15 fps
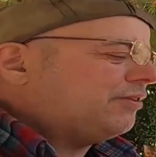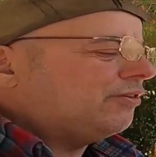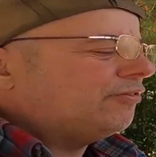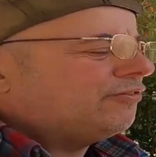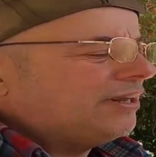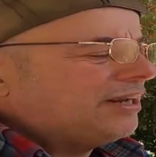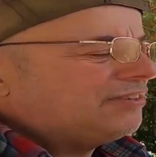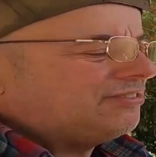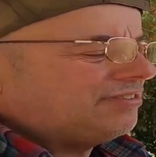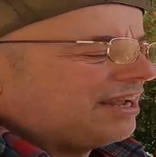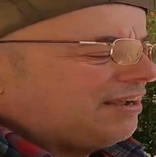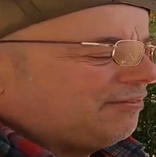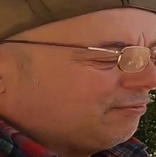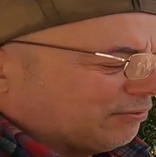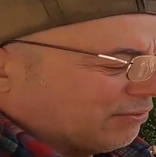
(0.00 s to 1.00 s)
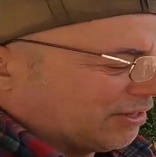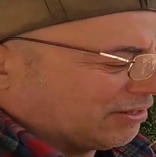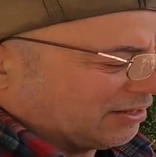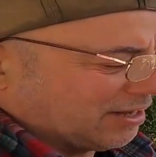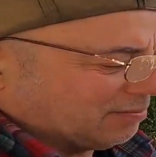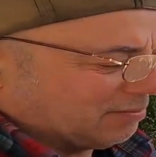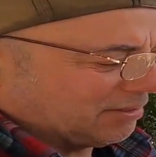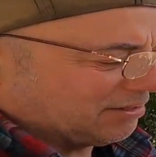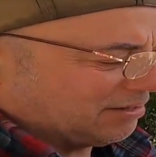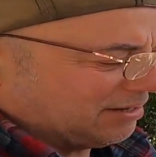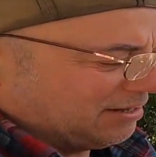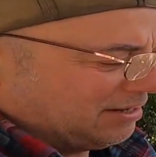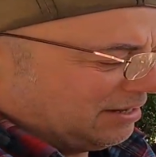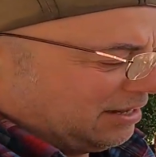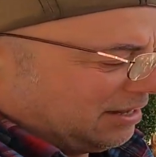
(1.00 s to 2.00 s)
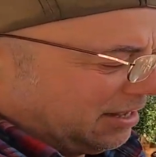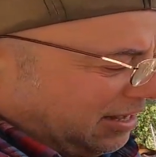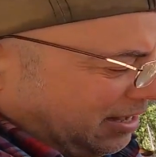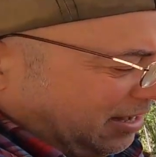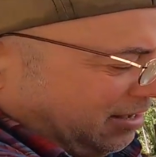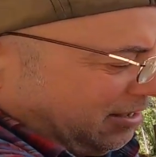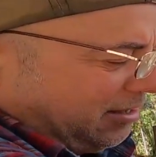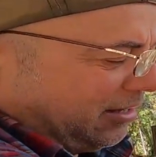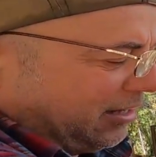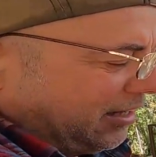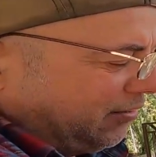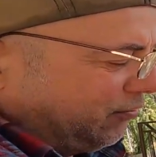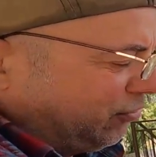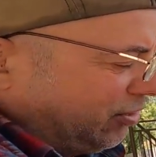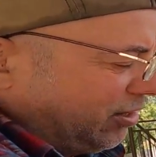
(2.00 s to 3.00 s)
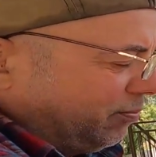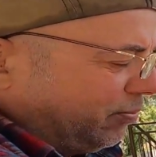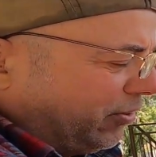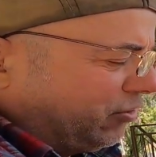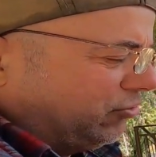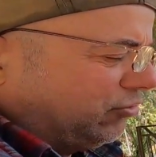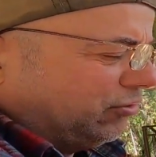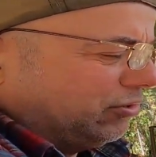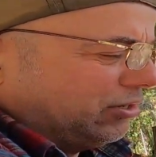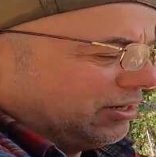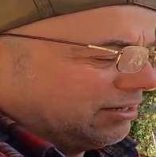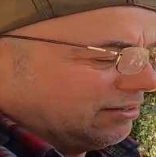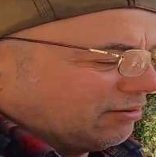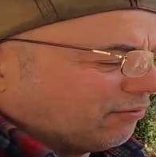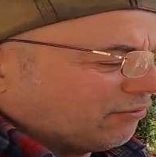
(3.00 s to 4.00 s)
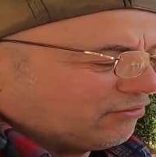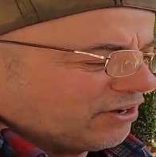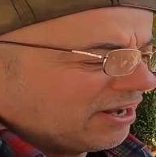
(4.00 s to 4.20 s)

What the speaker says: If you feel safe with that helmet, it gives you the impression of